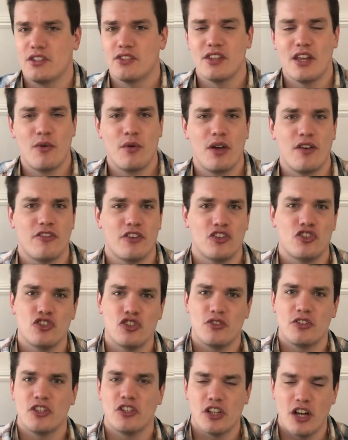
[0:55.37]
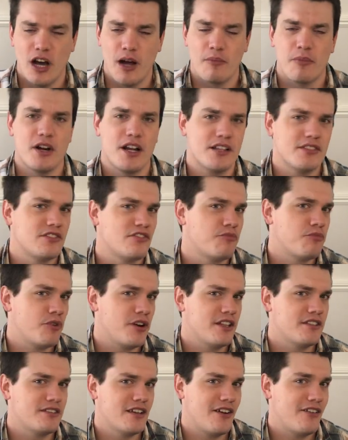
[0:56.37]
so that we have a good comprehensive
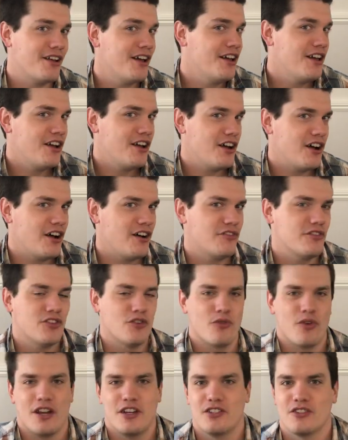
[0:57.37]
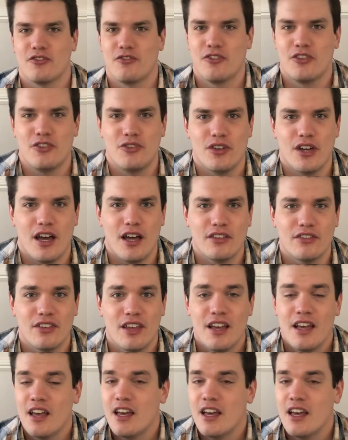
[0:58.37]
breakdown of the Ranger for you guys.